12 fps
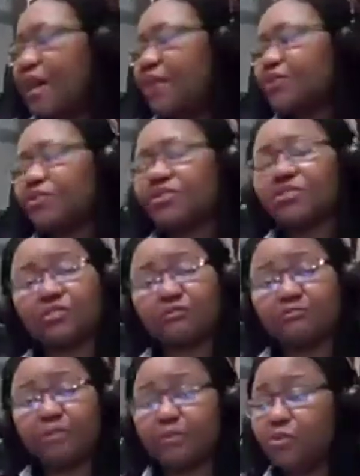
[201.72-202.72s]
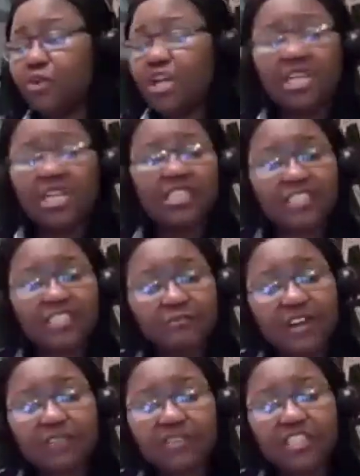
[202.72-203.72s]
and pushed to thousands of
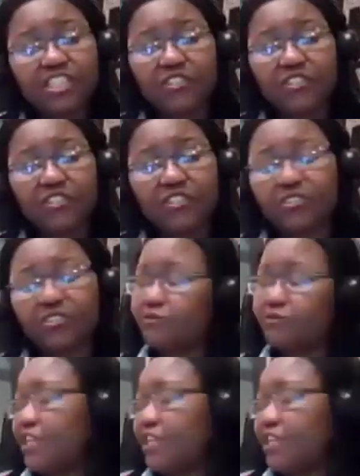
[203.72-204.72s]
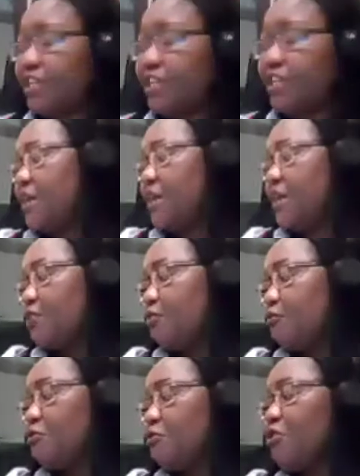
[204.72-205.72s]
people in different regions of
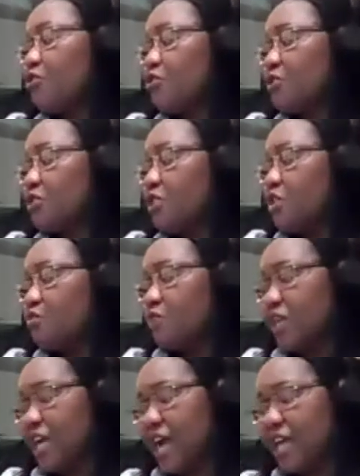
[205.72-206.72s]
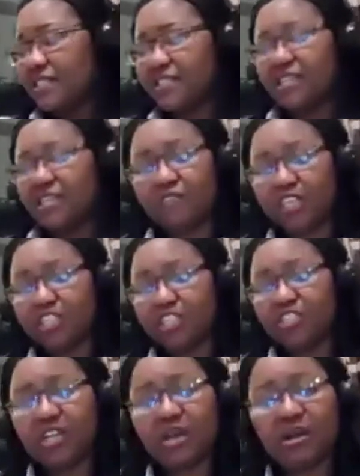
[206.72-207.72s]
Nigeria. And of course, we
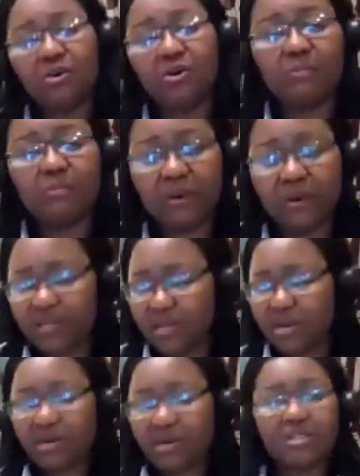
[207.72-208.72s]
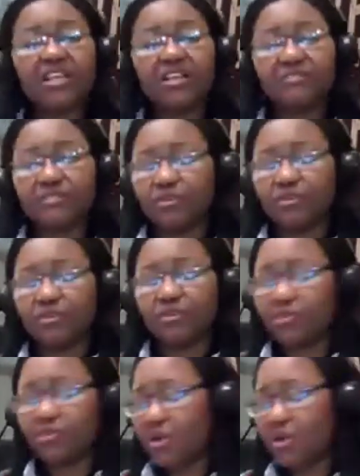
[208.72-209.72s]
can't save Nigeria all by
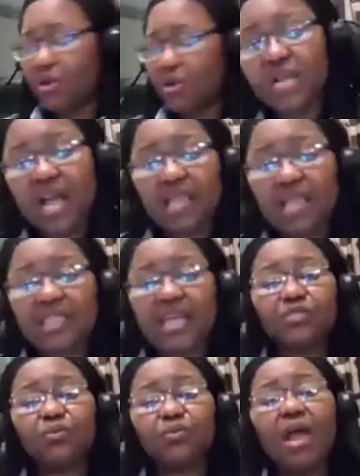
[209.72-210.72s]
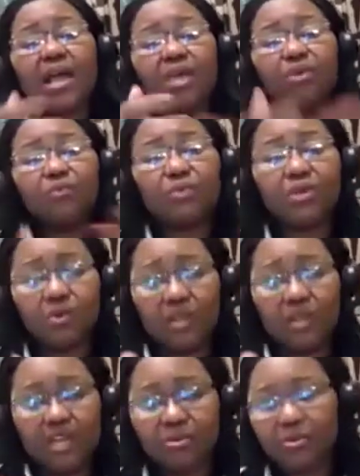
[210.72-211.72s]
ourselves on our own. And that's why we're
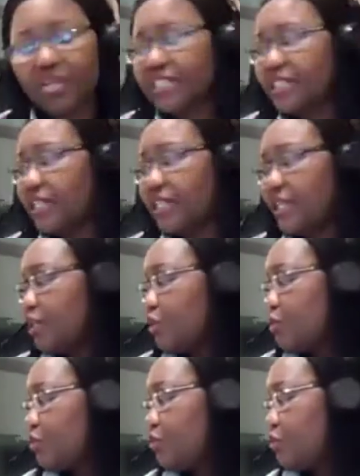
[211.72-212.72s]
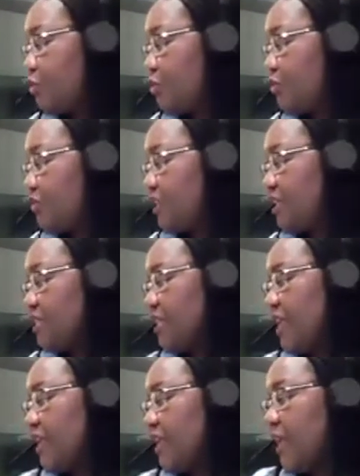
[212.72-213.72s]
collaborating to do
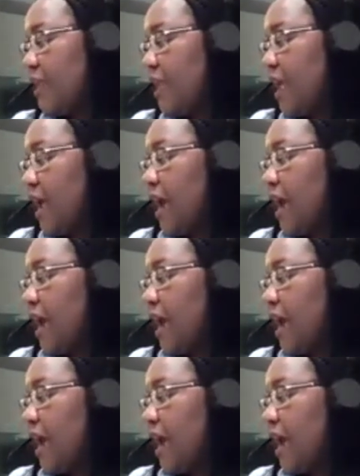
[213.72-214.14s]
this again.